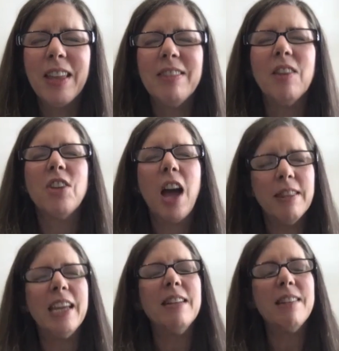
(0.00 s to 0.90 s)
they're,
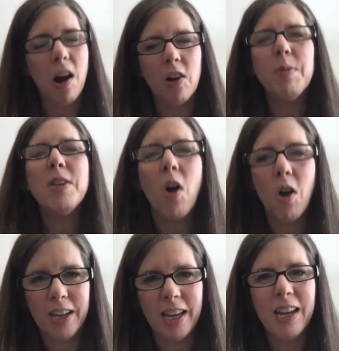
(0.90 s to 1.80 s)
they get tired of me
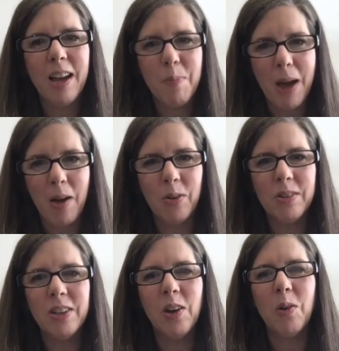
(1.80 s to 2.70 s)
talking about,
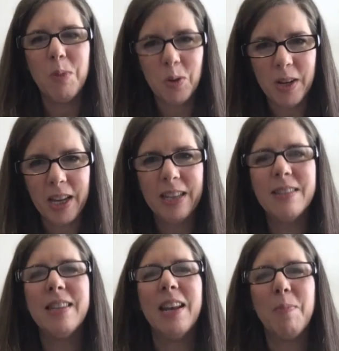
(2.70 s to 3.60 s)

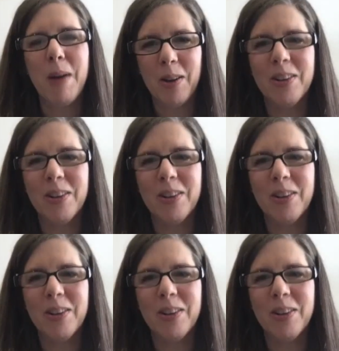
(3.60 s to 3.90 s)
mucus and about,